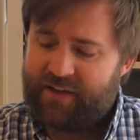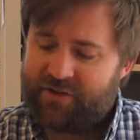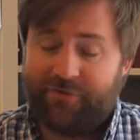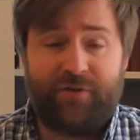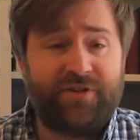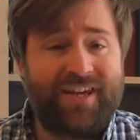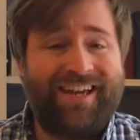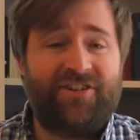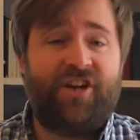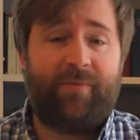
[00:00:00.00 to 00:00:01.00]
So 1
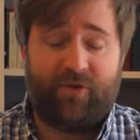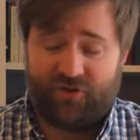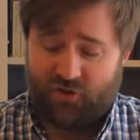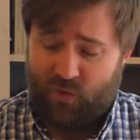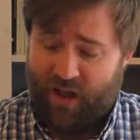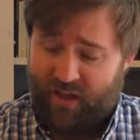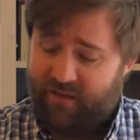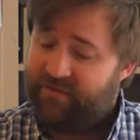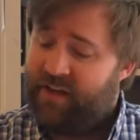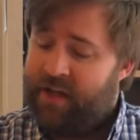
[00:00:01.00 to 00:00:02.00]
Kings chapter
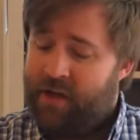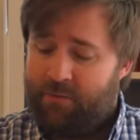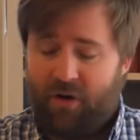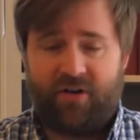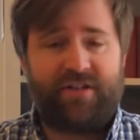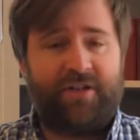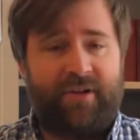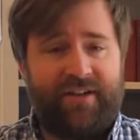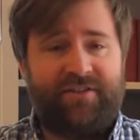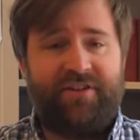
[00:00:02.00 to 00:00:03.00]
12 marks the
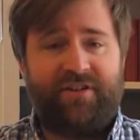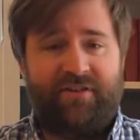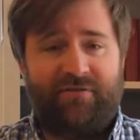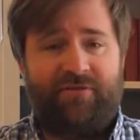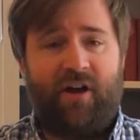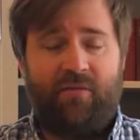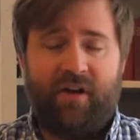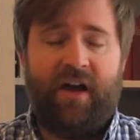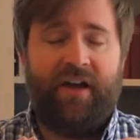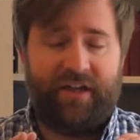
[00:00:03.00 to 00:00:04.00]
transition
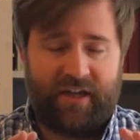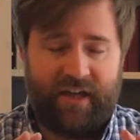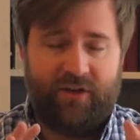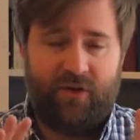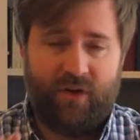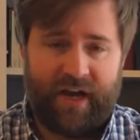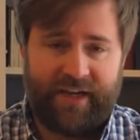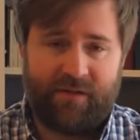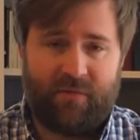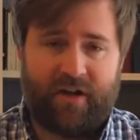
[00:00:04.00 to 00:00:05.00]
from, again,
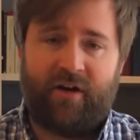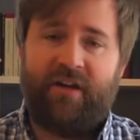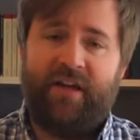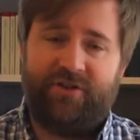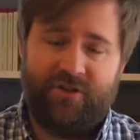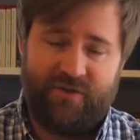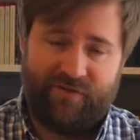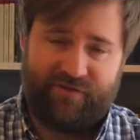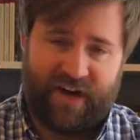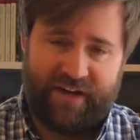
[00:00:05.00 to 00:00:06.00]
united monarchy to
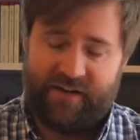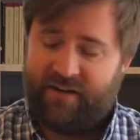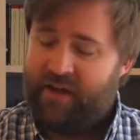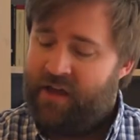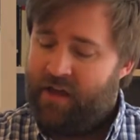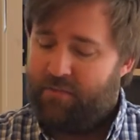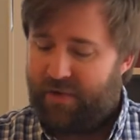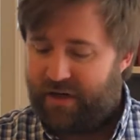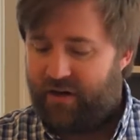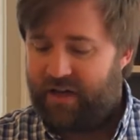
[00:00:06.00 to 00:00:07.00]
divided
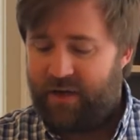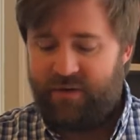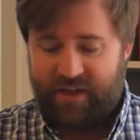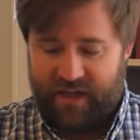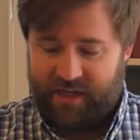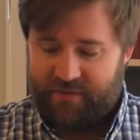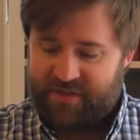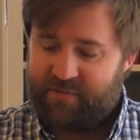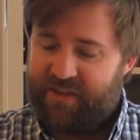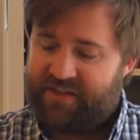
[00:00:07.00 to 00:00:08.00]
monarchy when the kingdom
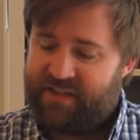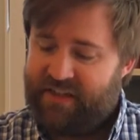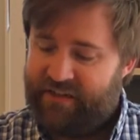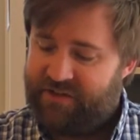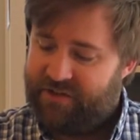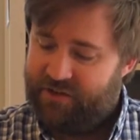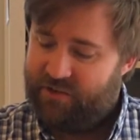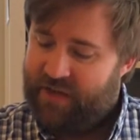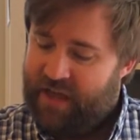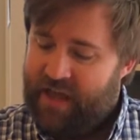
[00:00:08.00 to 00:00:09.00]
splits in
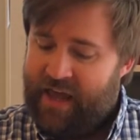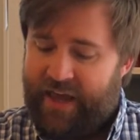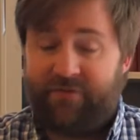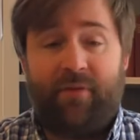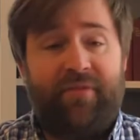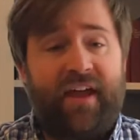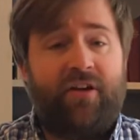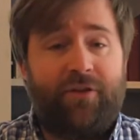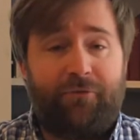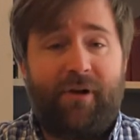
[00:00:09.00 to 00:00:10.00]
two. And from
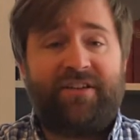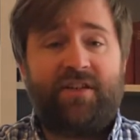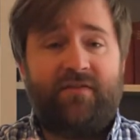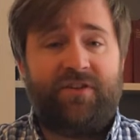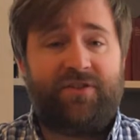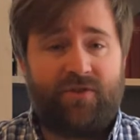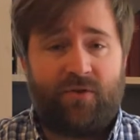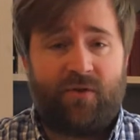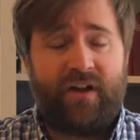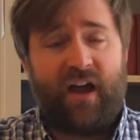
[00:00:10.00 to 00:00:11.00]
there, the rest of the
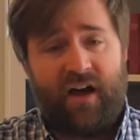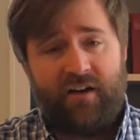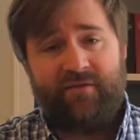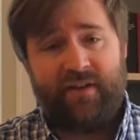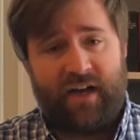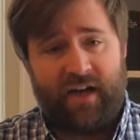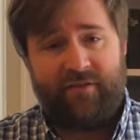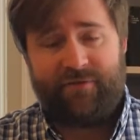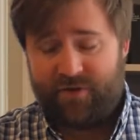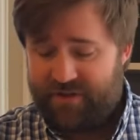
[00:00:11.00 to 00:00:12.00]
story of
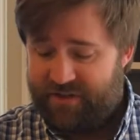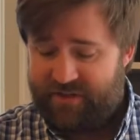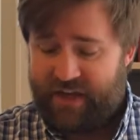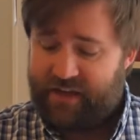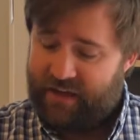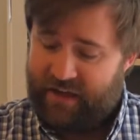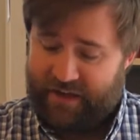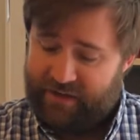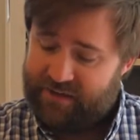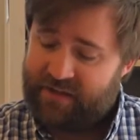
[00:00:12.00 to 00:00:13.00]
1 and 2
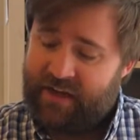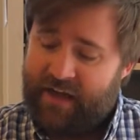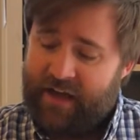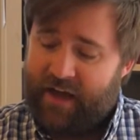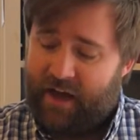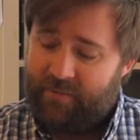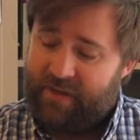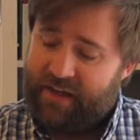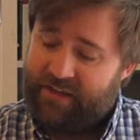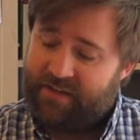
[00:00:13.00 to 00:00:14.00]
Kings
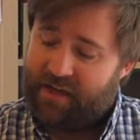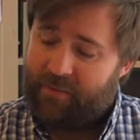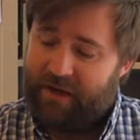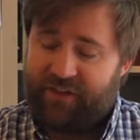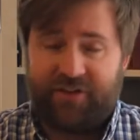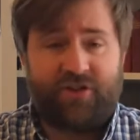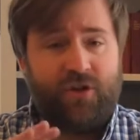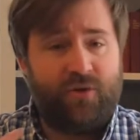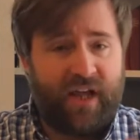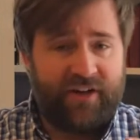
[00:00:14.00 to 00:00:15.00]
is about these
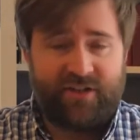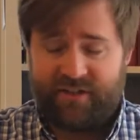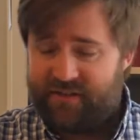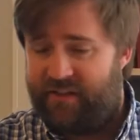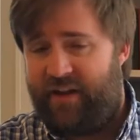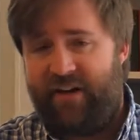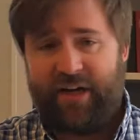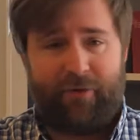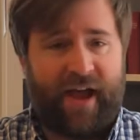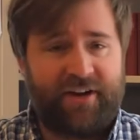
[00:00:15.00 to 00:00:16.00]
two nations and their
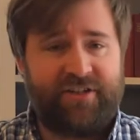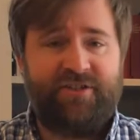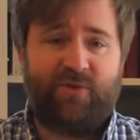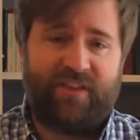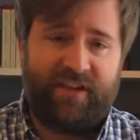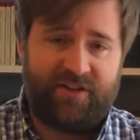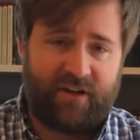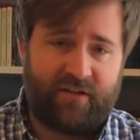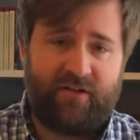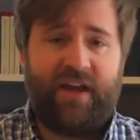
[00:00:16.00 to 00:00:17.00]
interactions with each
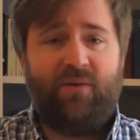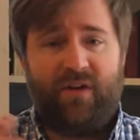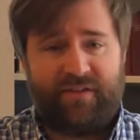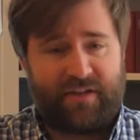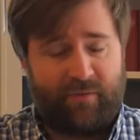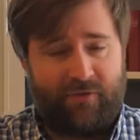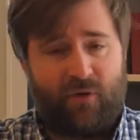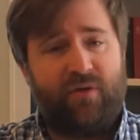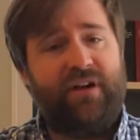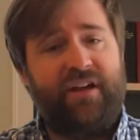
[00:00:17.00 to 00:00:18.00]
other and with some
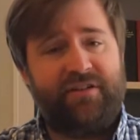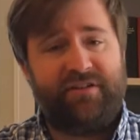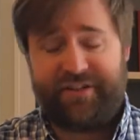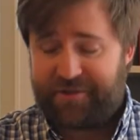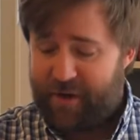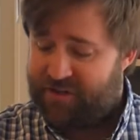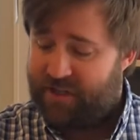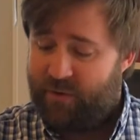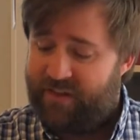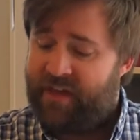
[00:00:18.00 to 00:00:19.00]
foreign nations, and
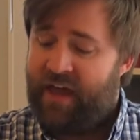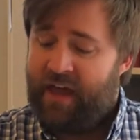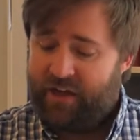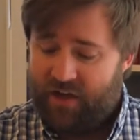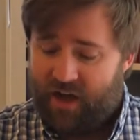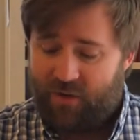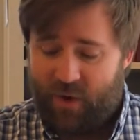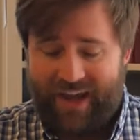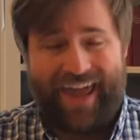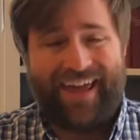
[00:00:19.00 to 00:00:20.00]
especially with
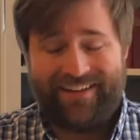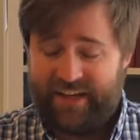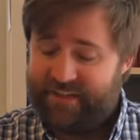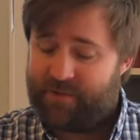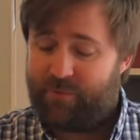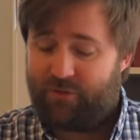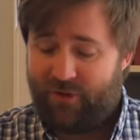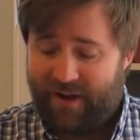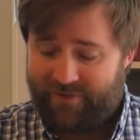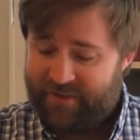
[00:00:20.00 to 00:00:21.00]
Yahweh and his
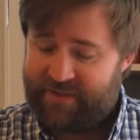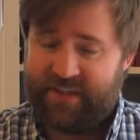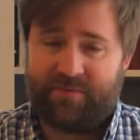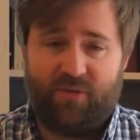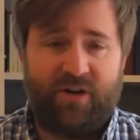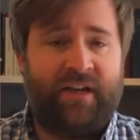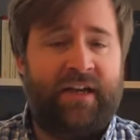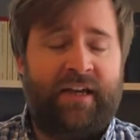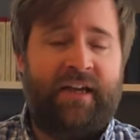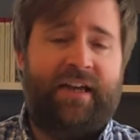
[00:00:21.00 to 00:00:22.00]
prophets. This book
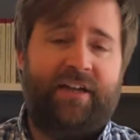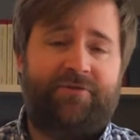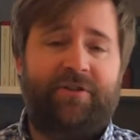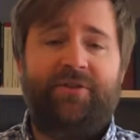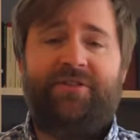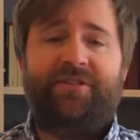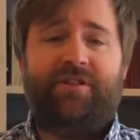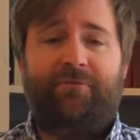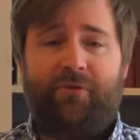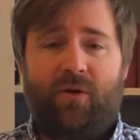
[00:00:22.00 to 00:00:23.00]
introduces
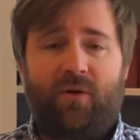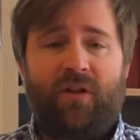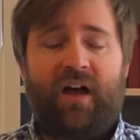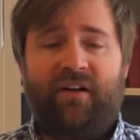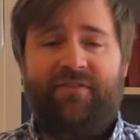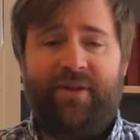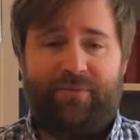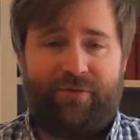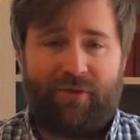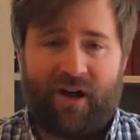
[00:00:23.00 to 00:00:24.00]
the role of the
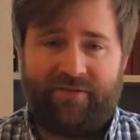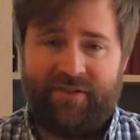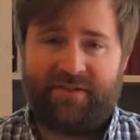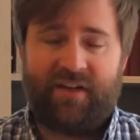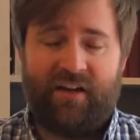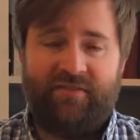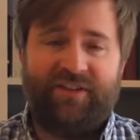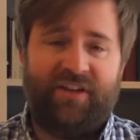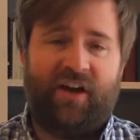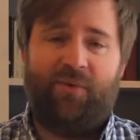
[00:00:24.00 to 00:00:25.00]
prophets of
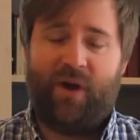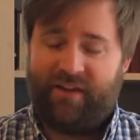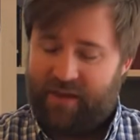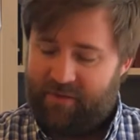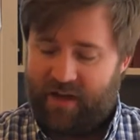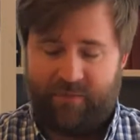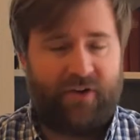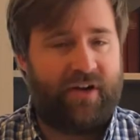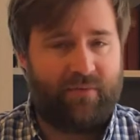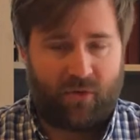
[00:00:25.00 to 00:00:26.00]
Yahweh, and they become
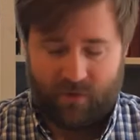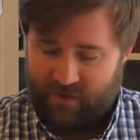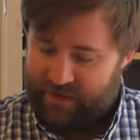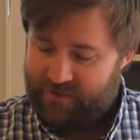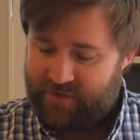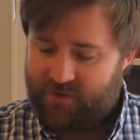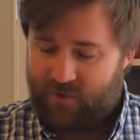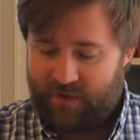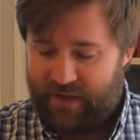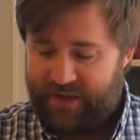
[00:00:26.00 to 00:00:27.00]
very important in the
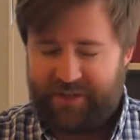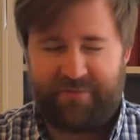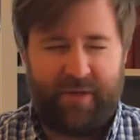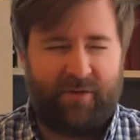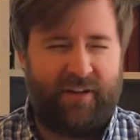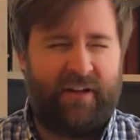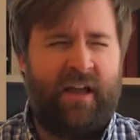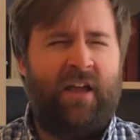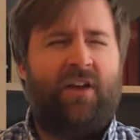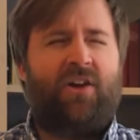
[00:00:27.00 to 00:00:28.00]
storyline as people that
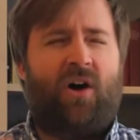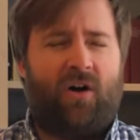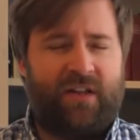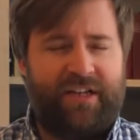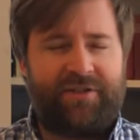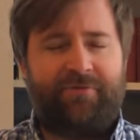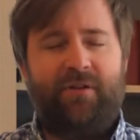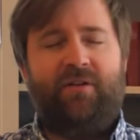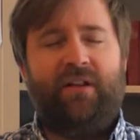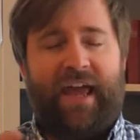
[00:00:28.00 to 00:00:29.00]
call
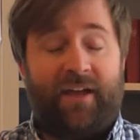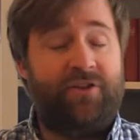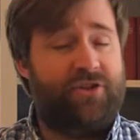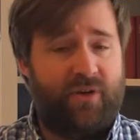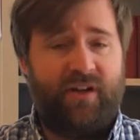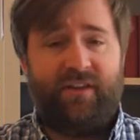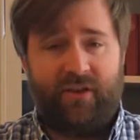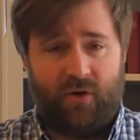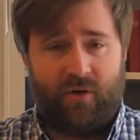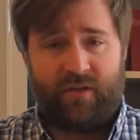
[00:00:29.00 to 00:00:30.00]
Israel and Judah in
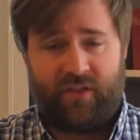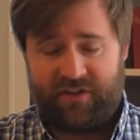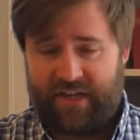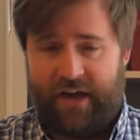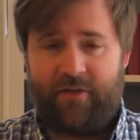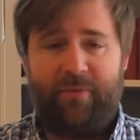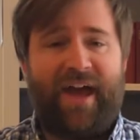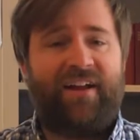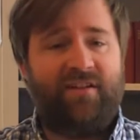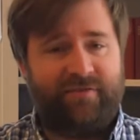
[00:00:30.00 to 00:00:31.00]
the north and the south
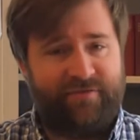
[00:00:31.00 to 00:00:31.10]
back to